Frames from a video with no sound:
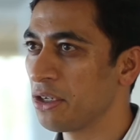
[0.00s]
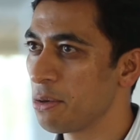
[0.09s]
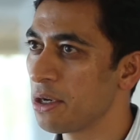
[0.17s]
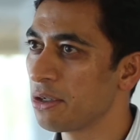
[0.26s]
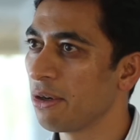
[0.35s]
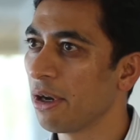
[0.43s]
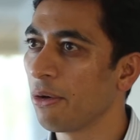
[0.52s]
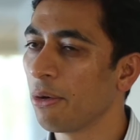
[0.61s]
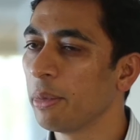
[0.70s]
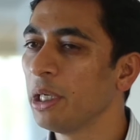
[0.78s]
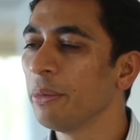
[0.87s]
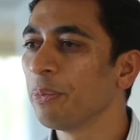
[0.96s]
situation in
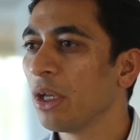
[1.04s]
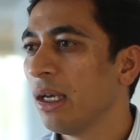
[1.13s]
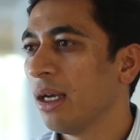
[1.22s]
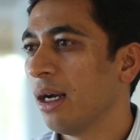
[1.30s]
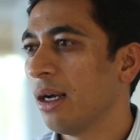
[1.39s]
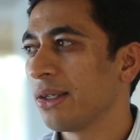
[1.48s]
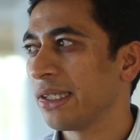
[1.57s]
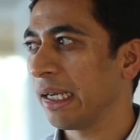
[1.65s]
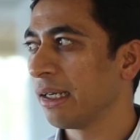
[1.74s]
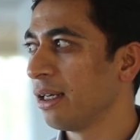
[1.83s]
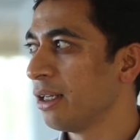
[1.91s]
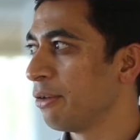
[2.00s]
Nairobi.
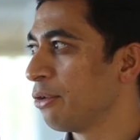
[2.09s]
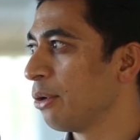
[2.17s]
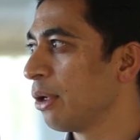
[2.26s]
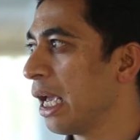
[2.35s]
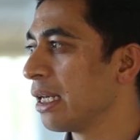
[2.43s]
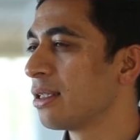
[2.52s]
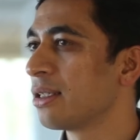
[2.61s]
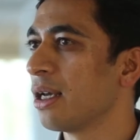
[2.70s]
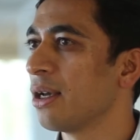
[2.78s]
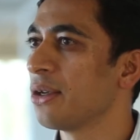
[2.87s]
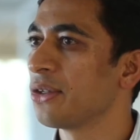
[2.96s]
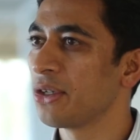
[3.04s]
Secondly, if you get
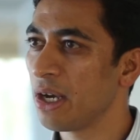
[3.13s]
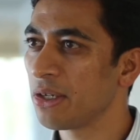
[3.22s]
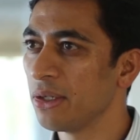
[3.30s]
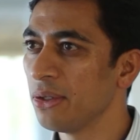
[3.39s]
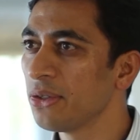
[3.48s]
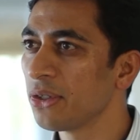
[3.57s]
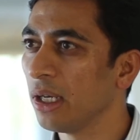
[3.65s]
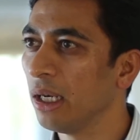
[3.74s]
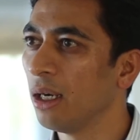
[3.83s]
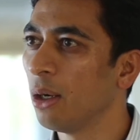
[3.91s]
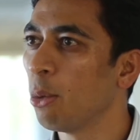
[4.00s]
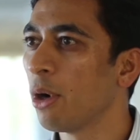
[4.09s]
suggestions,
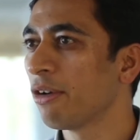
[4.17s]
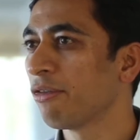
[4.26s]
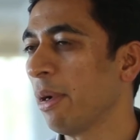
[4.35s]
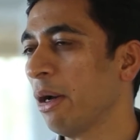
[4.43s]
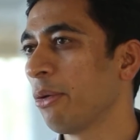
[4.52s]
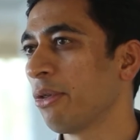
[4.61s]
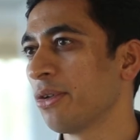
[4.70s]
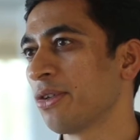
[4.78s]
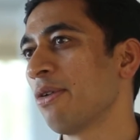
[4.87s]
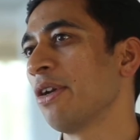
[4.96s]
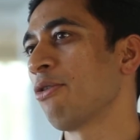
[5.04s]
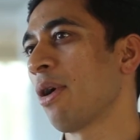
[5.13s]
word of mouth is
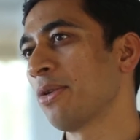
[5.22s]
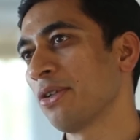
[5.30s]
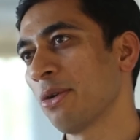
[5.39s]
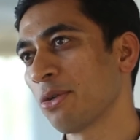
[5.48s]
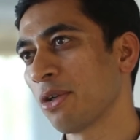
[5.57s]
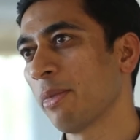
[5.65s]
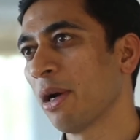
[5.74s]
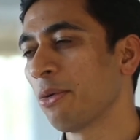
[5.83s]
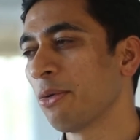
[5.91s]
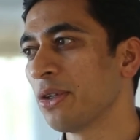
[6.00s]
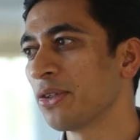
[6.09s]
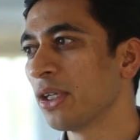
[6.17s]
really trapped in social
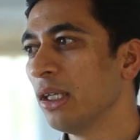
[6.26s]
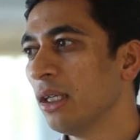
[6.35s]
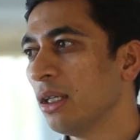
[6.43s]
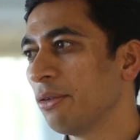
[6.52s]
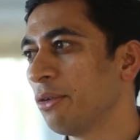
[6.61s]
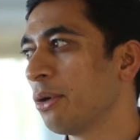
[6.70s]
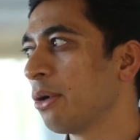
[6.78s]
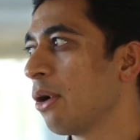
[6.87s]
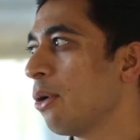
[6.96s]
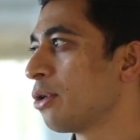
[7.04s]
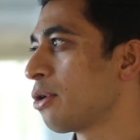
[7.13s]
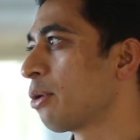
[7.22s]
boundaries. If you
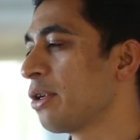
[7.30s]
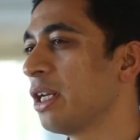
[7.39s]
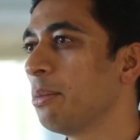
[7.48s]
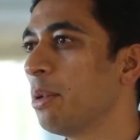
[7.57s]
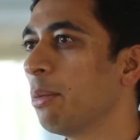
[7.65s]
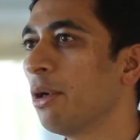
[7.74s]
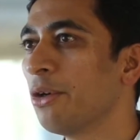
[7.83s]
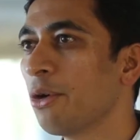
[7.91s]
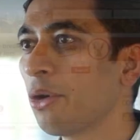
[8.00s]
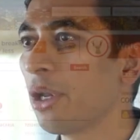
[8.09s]
go talk to any people in your